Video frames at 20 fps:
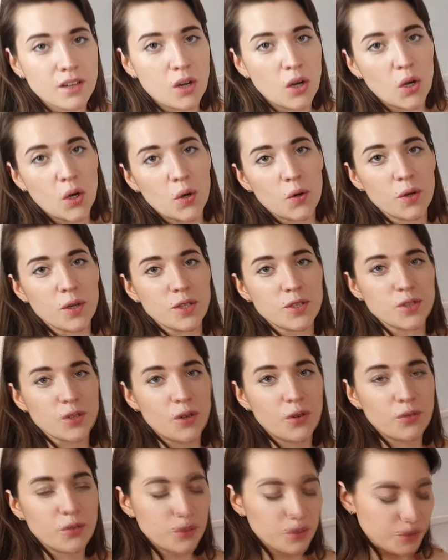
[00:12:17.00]
Oh, it's
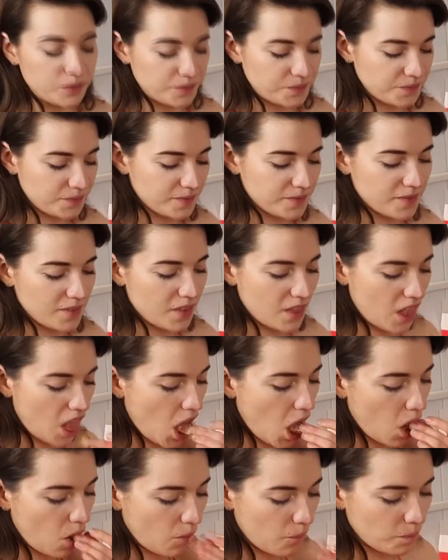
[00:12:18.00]
awful?
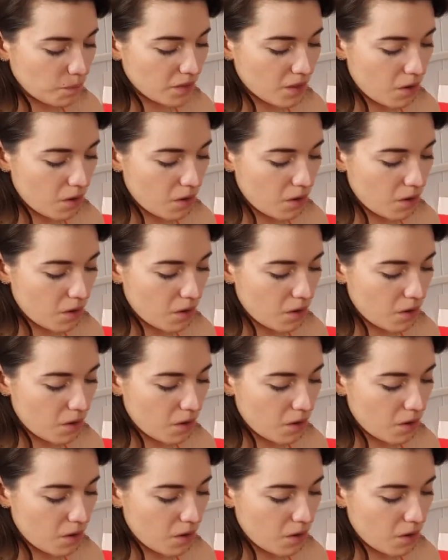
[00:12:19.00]
No.